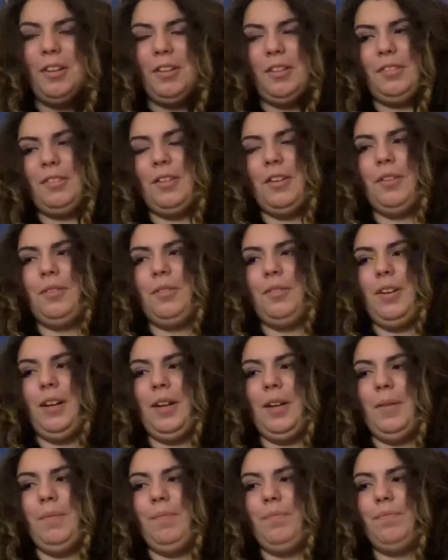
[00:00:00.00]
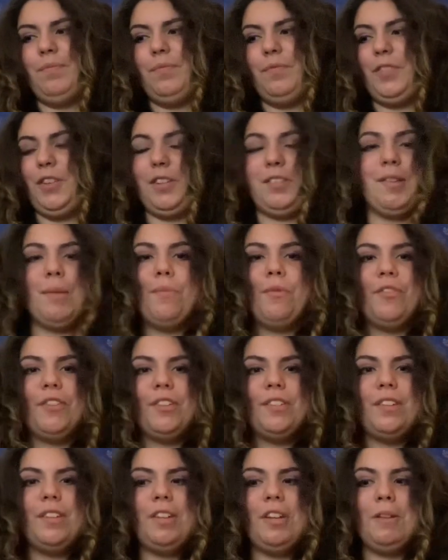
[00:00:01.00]
So, for example, for a
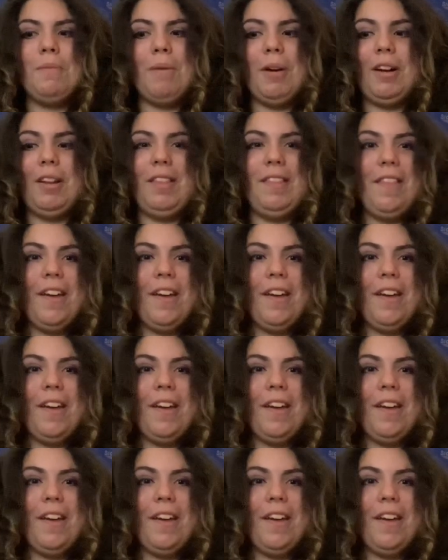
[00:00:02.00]
D&D party,